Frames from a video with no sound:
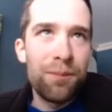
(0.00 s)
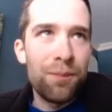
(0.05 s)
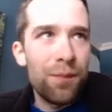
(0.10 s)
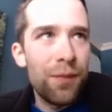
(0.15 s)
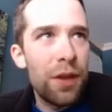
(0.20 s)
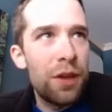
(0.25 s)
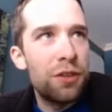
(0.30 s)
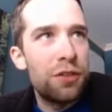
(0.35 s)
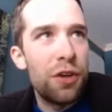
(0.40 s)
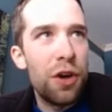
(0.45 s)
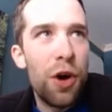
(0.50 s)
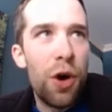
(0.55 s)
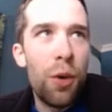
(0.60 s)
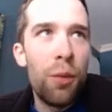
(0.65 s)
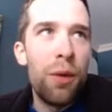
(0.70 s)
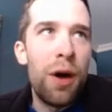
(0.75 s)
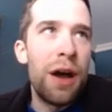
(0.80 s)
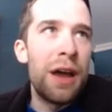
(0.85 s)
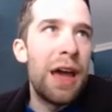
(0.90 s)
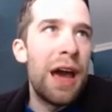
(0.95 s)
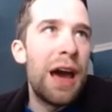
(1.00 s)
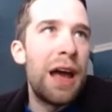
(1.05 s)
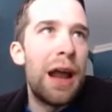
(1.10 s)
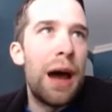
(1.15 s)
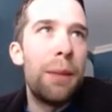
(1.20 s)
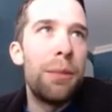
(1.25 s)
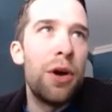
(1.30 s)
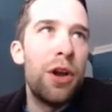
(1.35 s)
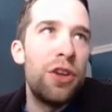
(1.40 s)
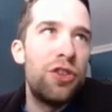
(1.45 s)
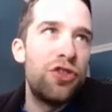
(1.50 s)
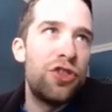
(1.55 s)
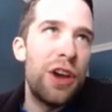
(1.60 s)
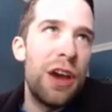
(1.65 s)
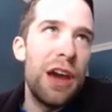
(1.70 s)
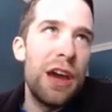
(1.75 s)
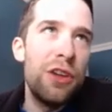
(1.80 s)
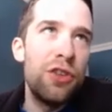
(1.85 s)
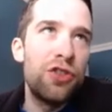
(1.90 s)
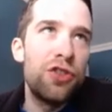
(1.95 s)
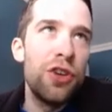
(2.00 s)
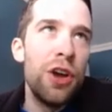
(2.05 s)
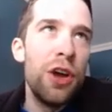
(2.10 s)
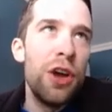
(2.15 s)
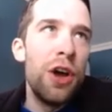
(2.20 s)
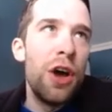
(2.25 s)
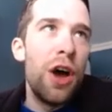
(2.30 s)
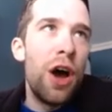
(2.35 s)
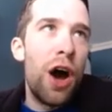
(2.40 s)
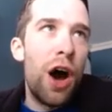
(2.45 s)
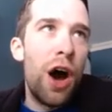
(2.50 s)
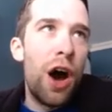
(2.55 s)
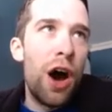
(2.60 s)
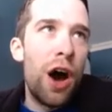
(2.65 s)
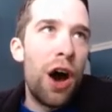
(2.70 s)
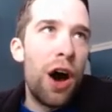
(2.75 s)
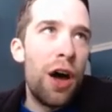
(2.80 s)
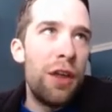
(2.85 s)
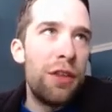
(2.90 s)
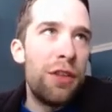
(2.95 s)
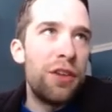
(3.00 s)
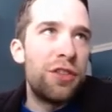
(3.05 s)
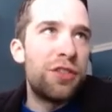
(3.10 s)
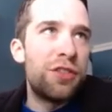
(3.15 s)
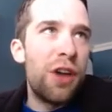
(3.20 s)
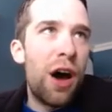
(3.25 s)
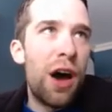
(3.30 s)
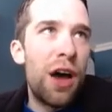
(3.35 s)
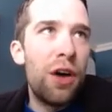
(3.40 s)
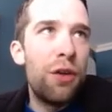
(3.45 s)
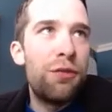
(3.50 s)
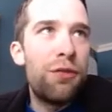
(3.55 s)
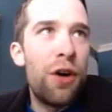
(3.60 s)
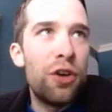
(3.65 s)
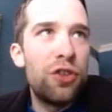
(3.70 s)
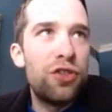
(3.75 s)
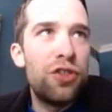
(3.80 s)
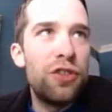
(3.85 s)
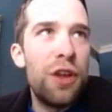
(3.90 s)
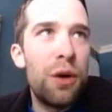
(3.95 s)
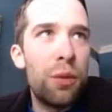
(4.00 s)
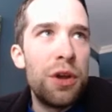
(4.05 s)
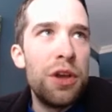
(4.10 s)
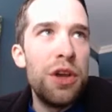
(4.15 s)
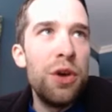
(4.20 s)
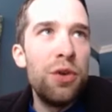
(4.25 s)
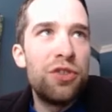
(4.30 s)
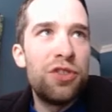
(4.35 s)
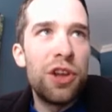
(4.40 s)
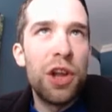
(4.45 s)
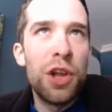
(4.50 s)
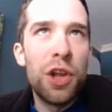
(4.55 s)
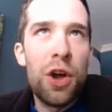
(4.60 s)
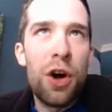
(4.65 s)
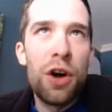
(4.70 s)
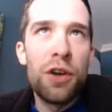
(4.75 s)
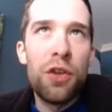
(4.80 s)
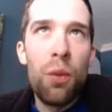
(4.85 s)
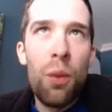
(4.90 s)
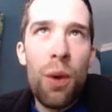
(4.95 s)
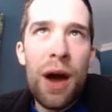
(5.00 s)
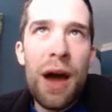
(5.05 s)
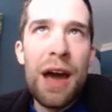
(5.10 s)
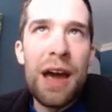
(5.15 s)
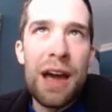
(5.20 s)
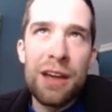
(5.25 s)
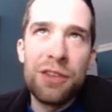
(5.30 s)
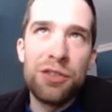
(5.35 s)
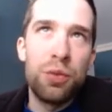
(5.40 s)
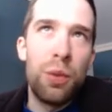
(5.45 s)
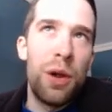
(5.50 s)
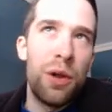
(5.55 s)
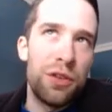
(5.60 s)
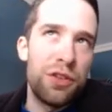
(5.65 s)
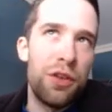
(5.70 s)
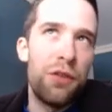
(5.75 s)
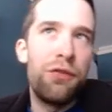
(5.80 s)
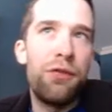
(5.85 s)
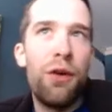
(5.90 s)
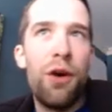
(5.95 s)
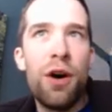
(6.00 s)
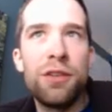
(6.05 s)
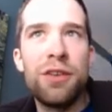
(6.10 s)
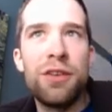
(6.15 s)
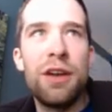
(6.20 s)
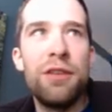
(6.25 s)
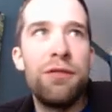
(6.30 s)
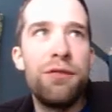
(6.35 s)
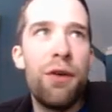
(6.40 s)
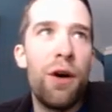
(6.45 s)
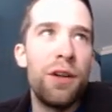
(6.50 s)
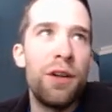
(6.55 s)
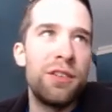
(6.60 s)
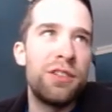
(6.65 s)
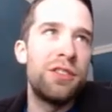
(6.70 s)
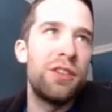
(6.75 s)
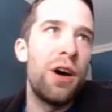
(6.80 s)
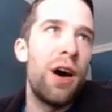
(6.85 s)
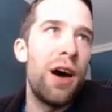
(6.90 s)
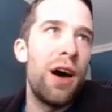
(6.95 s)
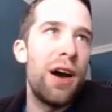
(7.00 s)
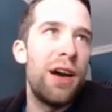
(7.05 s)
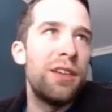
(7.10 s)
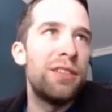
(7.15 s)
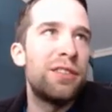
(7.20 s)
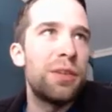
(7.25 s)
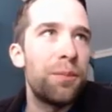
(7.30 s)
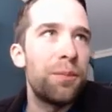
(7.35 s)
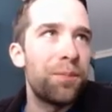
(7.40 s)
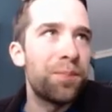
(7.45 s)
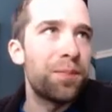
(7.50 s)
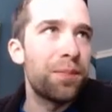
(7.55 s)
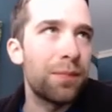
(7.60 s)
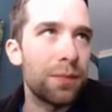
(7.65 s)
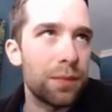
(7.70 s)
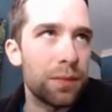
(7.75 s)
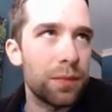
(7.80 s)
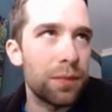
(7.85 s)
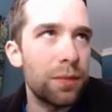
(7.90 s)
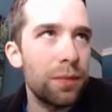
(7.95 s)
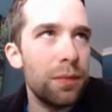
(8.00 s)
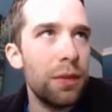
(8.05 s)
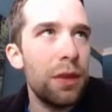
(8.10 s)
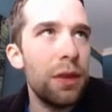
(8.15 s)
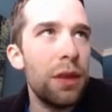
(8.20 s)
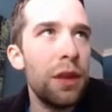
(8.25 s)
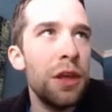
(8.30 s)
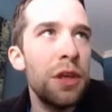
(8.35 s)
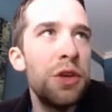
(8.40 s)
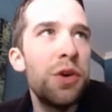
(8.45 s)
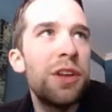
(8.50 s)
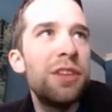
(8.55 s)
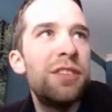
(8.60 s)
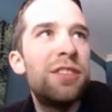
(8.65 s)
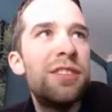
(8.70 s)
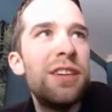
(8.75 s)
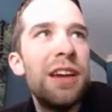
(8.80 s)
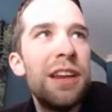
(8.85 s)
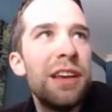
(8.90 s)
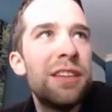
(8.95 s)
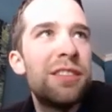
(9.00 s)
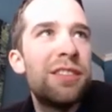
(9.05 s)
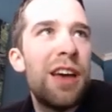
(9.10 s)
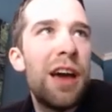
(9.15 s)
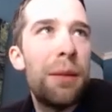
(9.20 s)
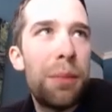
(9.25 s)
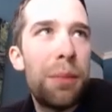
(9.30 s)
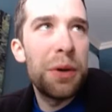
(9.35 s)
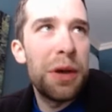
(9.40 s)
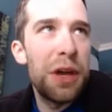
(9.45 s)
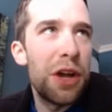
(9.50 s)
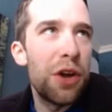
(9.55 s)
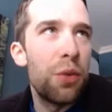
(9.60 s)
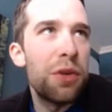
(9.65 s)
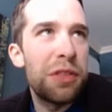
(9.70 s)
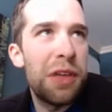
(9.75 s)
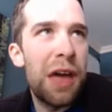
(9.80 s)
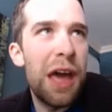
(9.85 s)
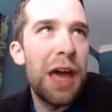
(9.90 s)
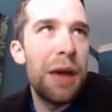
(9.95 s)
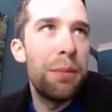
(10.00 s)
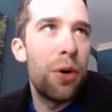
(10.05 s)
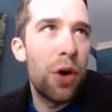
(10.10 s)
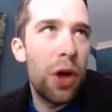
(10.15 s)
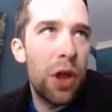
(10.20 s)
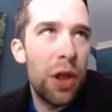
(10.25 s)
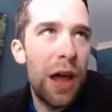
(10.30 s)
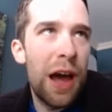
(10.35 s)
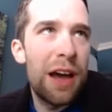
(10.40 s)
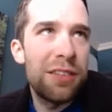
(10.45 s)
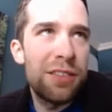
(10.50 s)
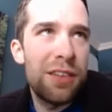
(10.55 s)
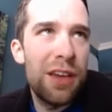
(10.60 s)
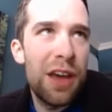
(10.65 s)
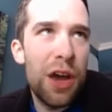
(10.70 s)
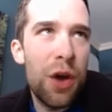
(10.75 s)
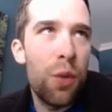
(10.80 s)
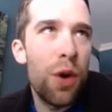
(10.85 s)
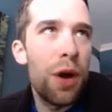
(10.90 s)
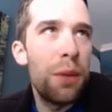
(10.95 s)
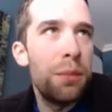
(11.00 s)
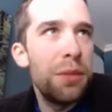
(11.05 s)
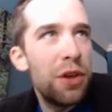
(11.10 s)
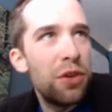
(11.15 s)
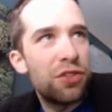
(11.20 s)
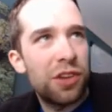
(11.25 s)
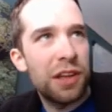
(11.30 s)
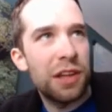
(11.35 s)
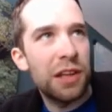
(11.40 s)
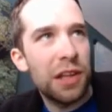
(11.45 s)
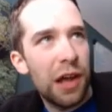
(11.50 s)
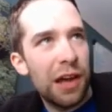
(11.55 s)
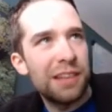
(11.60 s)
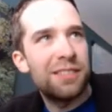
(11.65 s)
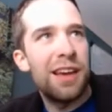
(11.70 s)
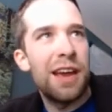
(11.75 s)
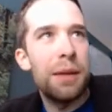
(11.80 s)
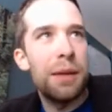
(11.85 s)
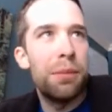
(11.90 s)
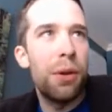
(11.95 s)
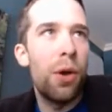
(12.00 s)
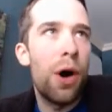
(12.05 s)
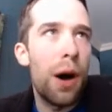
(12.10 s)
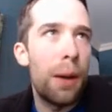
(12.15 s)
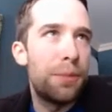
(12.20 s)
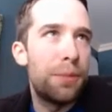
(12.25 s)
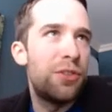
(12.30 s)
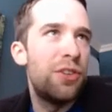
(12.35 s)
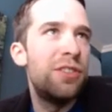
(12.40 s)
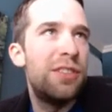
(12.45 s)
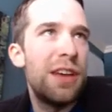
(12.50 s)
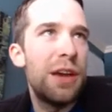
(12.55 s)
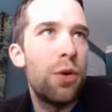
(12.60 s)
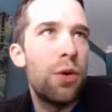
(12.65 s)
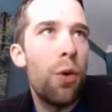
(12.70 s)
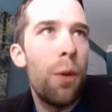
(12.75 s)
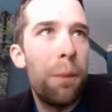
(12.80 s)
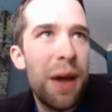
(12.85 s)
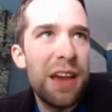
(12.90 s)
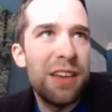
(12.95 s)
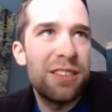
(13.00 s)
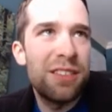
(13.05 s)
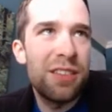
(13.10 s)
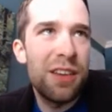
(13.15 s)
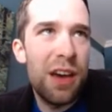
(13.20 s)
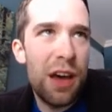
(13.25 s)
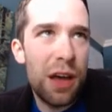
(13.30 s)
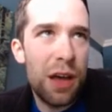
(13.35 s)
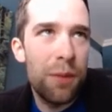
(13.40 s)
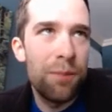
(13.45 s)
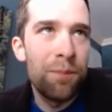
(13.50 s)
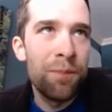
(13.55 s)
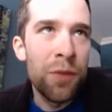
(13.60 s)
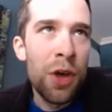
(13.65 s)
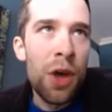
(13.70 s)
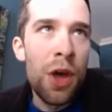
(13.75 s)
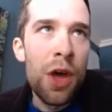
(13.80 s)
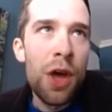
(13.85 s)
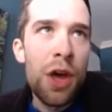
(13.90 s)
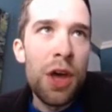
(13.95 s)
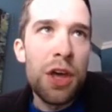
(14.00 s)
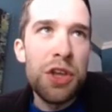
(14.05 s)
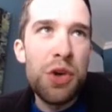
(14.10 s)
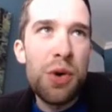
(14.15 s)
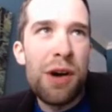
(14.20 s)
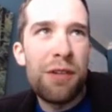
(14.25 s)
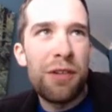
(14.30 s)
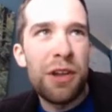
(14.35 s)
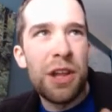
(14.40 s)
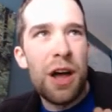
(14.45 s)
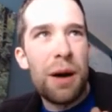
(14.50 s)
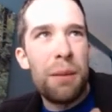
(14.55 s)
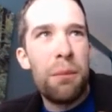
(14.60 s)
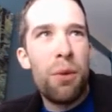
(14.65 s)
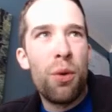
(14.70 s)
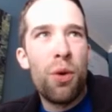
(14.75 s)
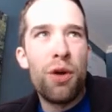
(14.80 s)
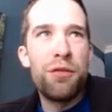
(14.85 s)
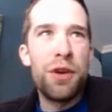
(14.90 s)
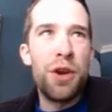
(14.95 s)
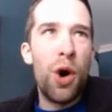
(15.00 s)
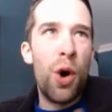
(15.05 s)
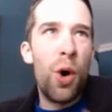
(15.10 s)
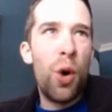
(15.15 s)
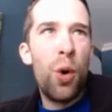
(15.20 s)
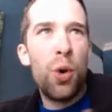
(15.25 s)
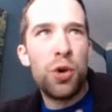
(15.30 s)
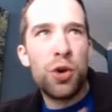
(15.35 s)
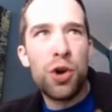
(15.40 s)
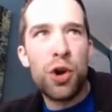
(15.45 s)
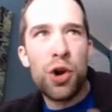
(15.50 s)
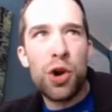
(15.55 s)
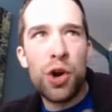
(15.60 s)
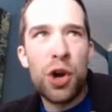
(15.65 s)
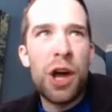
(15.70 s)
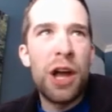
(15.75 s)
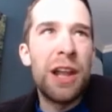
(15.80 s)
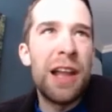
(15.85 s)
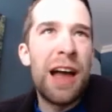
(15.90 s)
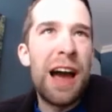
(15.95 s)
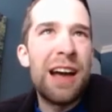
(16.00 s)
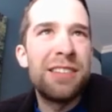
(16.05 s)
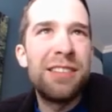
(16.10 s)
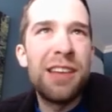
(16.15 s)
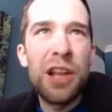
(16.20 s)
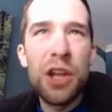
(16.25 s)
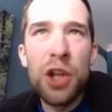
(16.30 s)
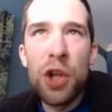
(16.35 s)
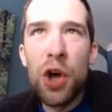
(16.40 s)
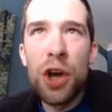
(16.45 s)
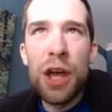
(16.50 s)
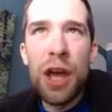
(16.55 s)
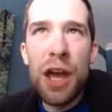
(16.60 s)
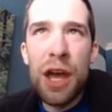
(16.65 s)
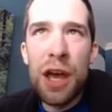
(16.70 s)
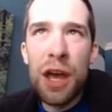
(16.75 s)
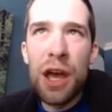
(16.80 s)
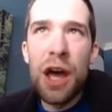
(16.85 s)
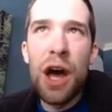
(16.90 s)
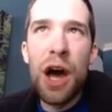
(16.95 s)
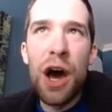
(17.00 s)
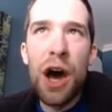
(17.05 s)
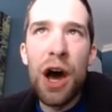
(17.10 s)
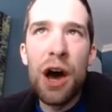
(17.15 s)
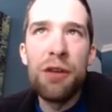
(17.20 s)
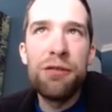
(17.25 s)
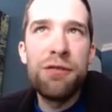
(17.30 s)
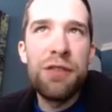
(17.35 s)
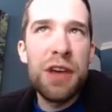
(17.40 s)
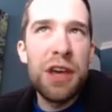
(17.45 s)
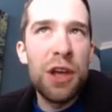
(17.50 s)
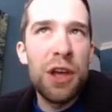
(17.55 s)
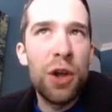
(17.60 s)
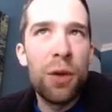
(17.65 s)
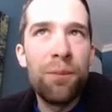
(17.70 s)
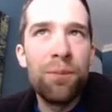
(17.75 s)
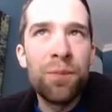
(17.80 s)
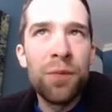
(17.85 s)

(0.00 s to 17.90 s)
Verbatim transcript: So again, I'm going to change the style function that we're using along the way, as well as the font and font size. You can see an example with Kable Classic, where I'm using light table options equal basic. You have a lot more of an older, classic-looking feel